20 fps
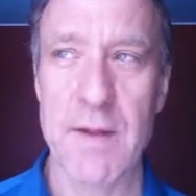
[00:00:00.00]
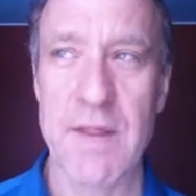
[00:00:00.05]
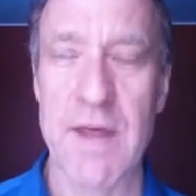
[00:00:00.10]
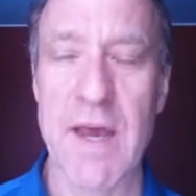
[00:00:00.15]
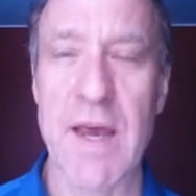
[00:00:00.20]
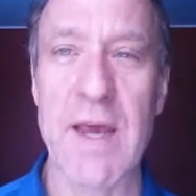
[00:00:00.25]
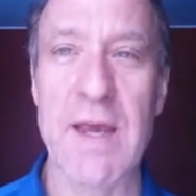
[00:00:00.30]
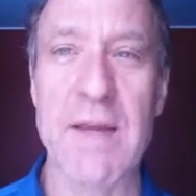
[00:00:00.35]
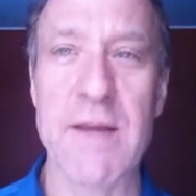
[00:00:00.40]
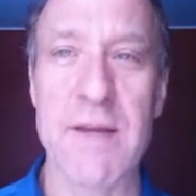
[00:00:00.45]
the
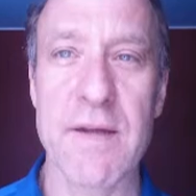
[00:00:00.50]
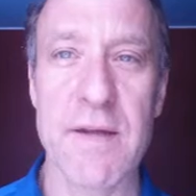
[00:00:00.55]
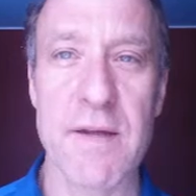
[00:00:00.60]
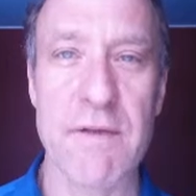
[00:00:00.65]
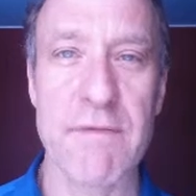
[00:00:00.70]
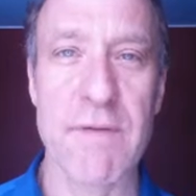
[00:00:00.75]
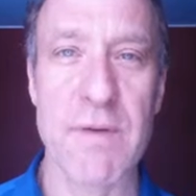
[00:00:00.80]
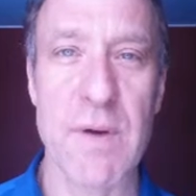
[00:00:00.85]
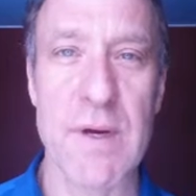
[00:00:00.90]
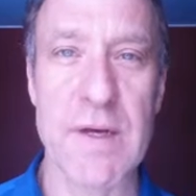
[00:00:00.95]
hate,
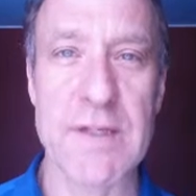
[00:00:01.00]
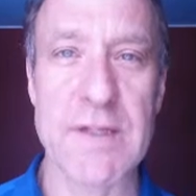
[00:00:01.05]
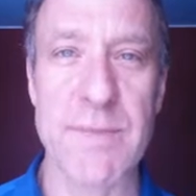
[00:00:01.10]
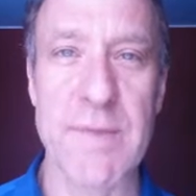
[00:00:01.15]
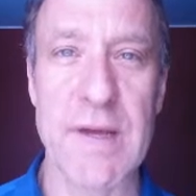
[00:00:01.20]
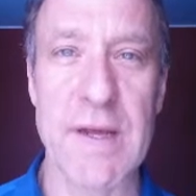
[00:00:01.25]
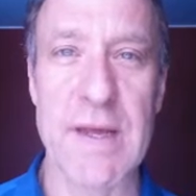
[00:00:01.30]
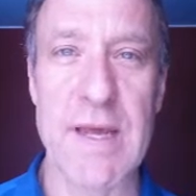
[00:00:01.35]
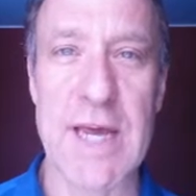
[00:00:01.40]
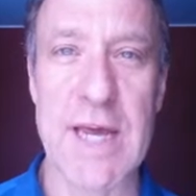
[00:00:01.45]
if you ask
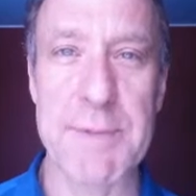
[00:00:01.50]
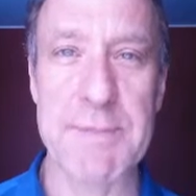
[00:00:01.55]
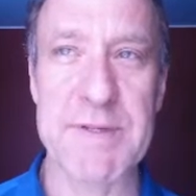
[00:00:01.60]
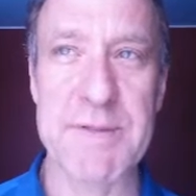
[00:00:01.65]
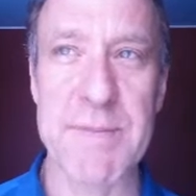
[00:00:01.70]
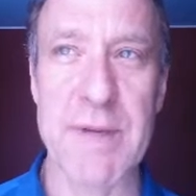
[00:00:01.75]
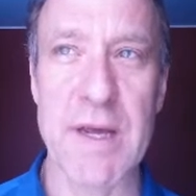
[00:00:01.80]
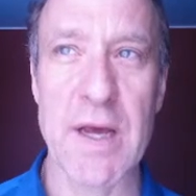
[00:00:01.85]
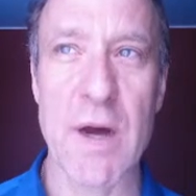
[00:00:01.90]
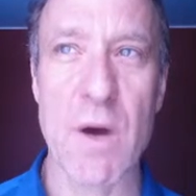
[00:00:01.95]
me,
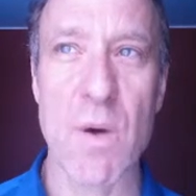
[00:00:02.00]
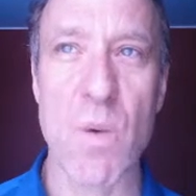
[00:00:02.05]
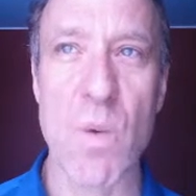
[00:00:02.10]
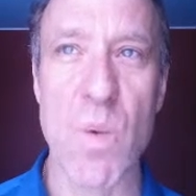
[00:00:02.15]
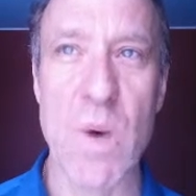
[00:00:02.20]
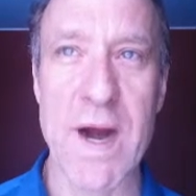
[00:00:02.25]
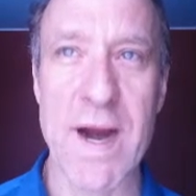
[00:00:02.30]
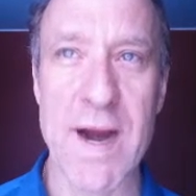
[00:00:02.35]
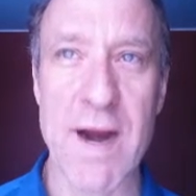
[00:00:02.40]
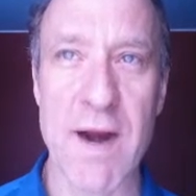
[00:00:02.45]
keeps me
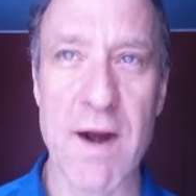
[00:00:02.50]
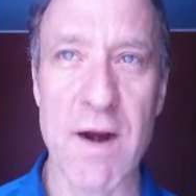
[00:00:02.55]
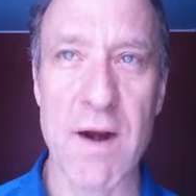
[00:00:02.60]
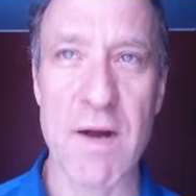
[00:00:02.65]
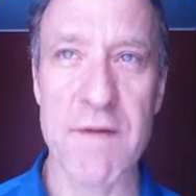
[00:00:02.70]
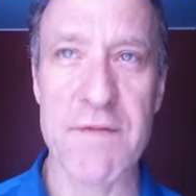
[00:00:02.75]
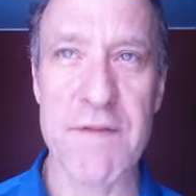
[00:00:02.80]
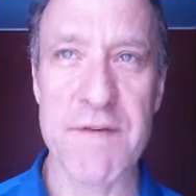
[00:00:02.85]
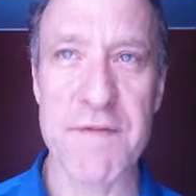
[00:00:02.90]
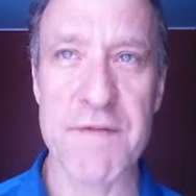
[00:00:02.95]
aware
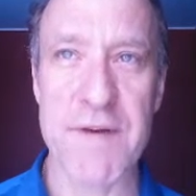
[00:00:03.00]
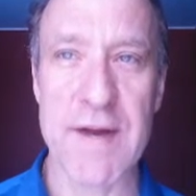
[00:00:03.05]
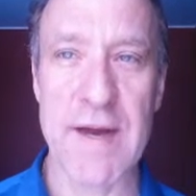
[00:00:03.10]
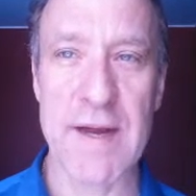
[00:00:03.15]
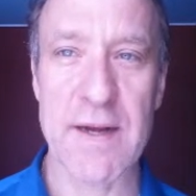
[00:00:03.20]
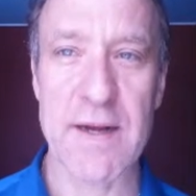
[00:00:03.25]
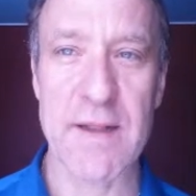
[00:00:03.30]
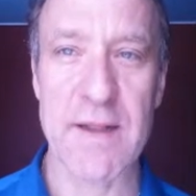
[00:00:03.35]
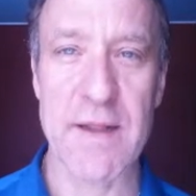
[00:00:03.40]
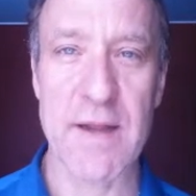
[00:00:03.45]
of the
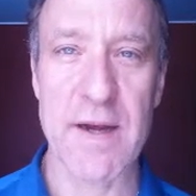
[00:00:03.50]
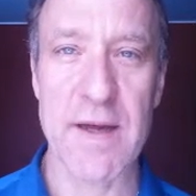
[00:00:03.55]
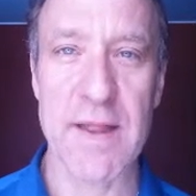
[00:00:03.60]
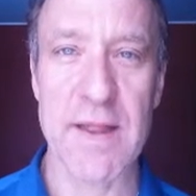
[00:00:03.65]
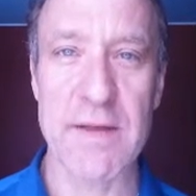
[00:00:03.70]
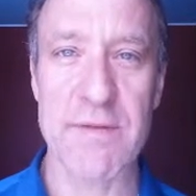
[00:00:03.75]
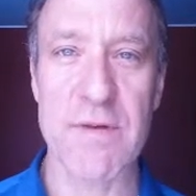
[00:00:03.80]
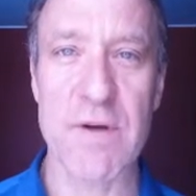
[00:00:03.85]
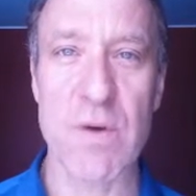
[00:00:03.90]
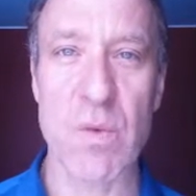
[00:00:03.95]
fact that I
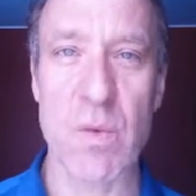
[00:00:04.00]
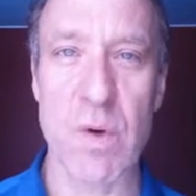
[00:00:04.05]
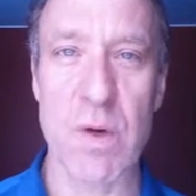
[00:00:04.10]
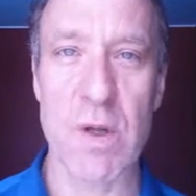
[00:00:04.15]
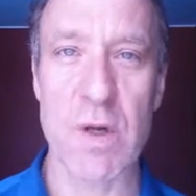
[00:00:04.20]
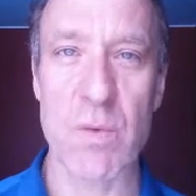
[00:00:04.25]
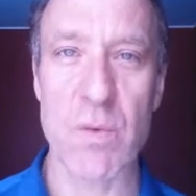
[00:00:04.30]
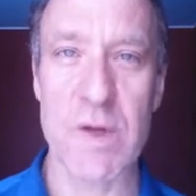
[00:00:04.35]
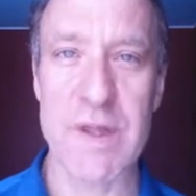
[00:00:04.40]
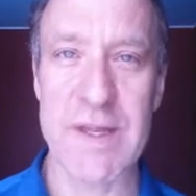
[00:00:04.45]
live in a
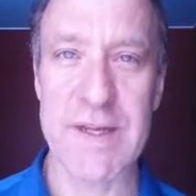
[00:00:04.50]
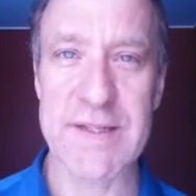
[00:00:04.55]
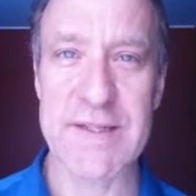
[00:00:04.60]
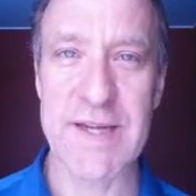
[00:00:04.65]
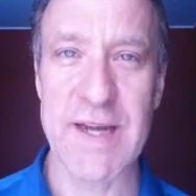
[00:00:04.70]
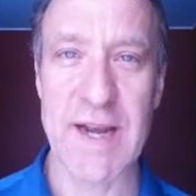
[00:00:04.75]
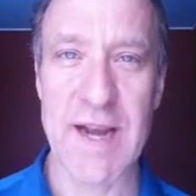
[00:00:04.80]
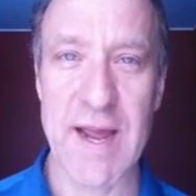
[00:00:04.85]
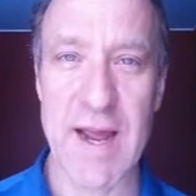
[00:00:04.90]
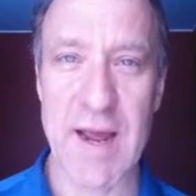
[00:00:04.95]
world where this
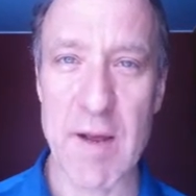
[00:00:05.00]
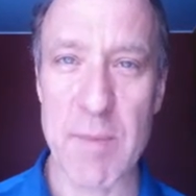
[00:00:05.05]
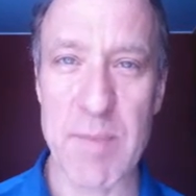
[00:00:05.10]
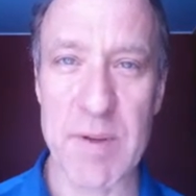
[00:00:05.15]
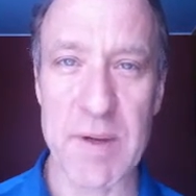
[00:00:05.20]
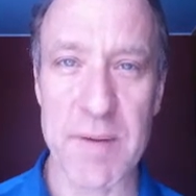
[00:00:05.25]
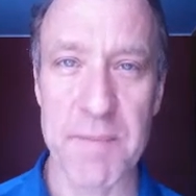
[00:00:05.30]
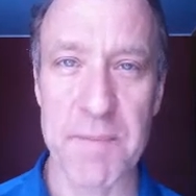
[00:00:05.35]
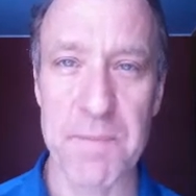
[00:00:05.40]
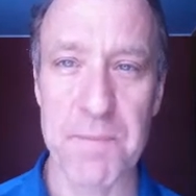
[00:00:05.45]
can
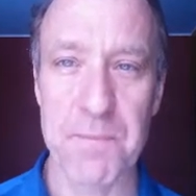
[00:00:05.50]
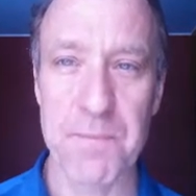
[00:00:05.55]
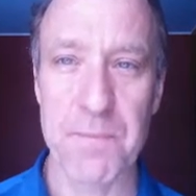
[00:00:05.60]
happen.